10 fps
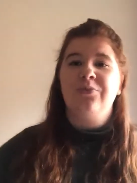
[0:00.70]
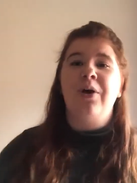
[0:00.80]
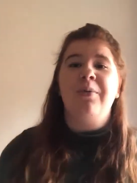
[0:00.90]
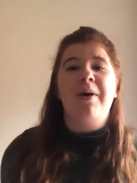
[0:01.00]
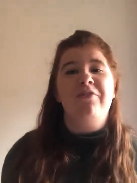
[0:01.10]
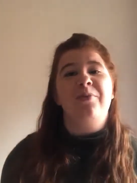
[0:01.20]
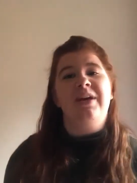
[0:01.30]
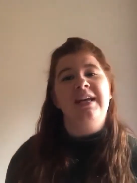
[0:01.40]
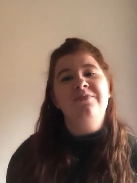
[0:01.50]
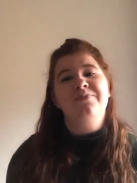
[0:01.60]
Welcome
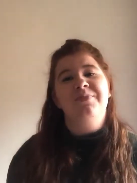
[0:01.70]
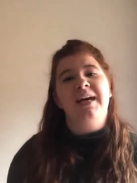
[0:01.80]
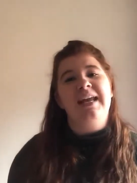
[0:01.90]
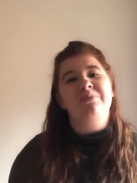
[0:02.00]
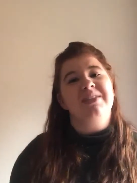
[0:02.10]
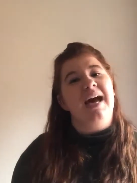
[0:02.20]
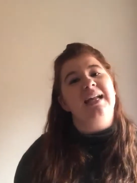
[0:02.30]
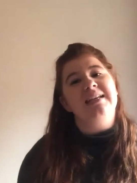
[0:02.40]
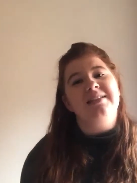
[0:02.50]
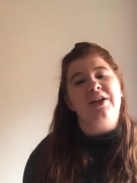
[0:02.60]
everybody, my name's
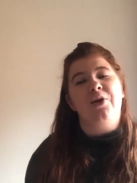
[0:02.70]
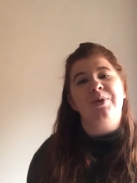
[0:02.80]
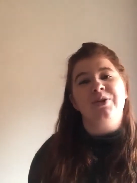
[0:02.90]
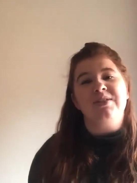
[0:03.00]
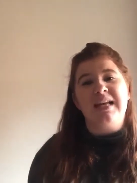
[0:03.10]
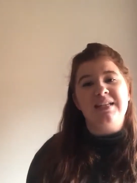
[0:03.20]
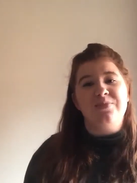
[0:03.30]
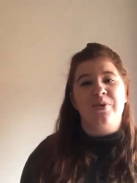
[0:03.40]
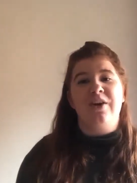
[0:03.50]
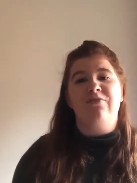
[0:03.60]
Alice and I'll be your Santa
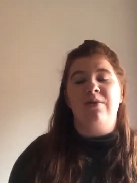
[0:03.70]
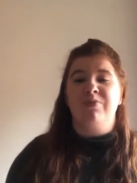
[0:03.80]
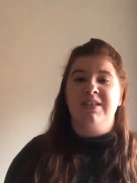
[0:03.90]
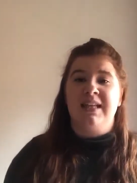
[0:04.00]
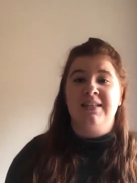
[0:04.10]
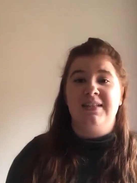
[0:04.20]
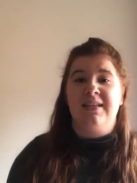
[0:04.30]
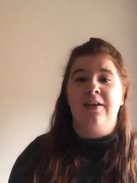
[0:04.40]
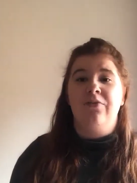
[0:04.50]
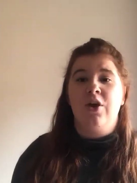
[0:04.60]
Break
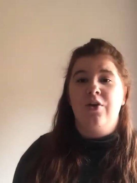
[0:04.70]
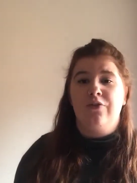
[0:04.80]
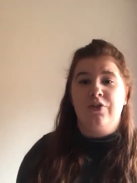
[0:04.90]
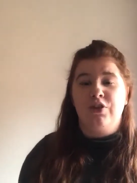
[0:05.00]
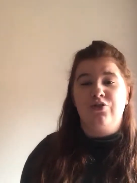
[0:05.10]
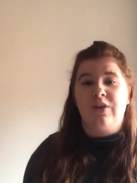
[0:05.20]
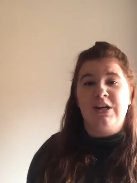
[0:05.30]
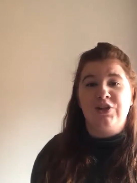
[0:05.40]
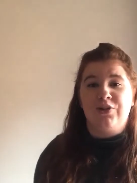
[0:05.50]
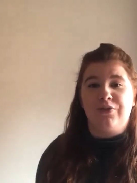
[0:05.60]
representative for the
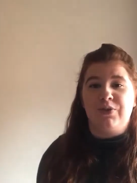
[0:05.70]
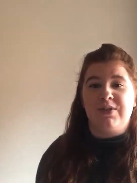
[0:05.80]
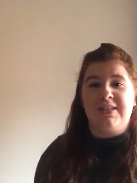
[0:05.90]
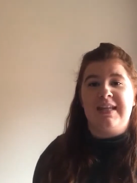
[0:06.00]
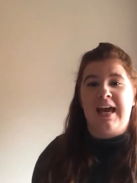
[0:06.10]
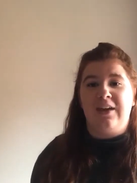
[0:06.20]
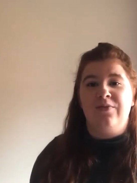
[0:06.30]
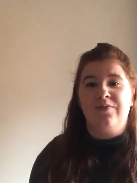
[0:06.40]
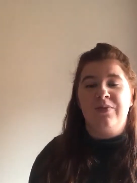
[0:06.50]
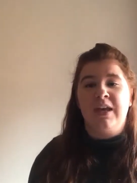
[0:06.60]
duration of your stay.
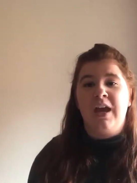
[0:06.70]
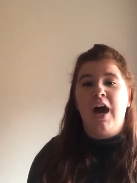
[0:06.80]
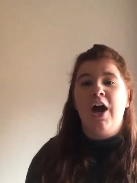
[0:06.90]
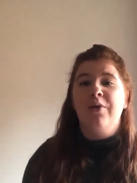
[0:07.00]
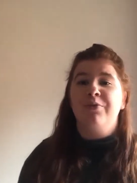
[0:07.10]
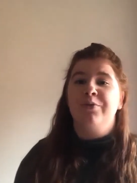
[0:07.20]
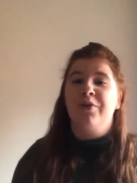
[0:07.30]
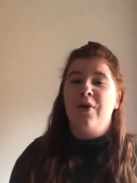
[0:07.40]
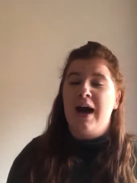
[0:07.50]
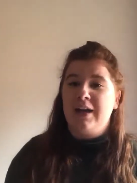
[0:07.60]
I hope you
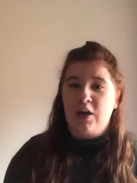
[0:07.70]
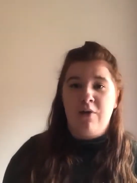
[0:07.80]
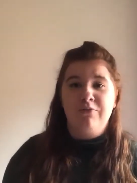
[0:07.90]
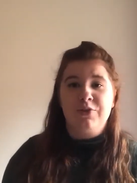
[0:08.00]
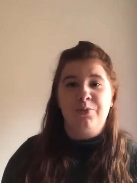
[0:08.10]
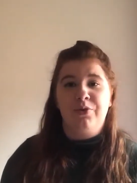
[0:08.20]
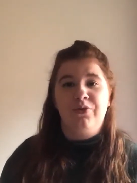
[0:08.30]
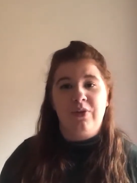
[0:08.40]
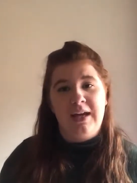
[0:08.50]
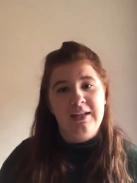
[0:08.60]
all had a comfortable
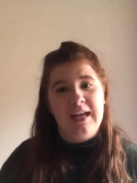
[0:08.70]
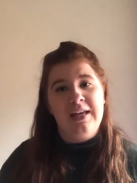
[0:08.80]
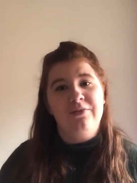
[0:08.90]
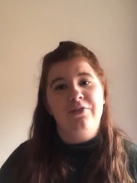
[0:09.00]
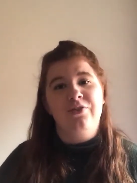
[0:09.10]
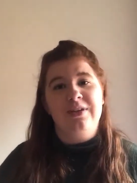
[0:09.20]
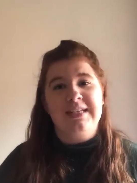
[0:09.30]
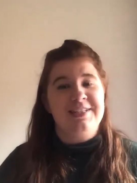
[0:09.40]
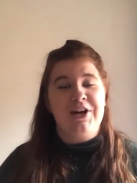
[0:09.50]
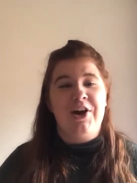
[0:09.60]
flight and have already
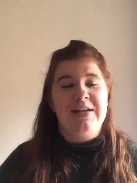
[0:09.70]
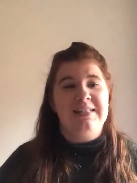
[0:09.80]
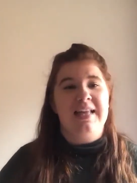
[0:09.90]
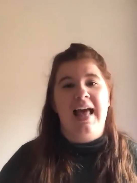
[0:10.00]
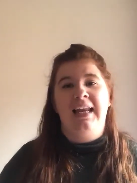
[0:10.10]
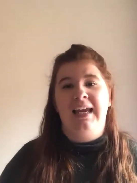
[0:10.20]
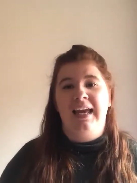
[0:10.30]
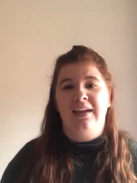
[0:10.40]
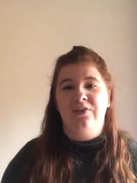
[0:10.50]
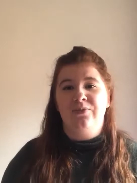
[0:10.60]
started settling
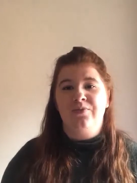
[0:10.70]
in.